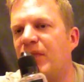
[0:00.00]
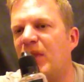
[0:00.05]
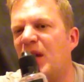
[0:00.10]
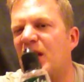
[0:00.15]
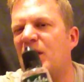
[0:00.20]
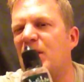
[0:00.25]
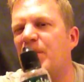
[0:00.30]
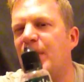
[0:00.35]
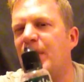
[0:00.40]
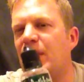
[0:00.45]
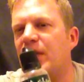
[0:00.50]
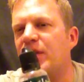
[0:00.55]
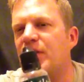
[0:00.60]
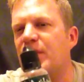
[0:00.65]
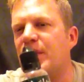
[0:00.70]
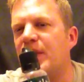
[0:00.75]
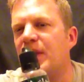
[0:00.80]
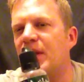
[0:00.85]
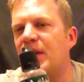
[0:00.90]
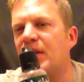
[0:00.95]
And to be
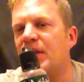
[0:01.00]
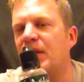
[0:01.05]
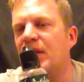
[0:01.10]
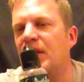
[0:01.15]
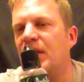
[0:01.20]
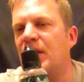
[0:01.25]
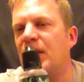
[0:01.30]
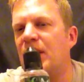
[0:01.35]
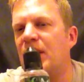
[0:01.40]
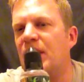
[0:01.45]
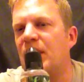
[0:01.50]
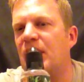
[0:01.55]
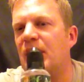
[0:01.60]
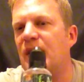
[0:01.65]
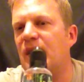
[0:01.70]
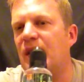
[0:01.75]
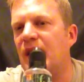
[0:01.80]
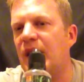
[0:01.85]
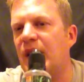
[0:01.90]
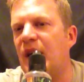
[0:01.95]
honest with you,
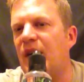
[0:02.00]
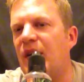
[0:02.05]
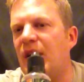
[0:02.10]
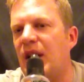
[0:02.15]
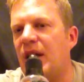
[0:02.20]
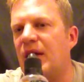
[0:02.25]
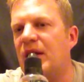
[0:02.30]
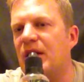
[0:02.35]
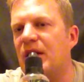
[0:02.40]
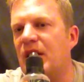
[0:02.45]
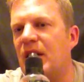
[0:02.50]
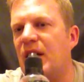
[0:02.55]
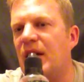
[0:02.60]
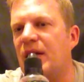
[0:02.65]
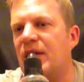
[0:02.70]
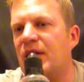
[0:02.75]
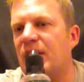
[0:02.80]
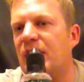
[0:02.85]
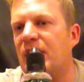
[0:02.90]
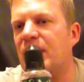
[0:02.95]
they go hand in
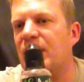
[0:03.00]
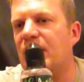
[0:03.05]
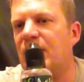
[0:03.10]
hand.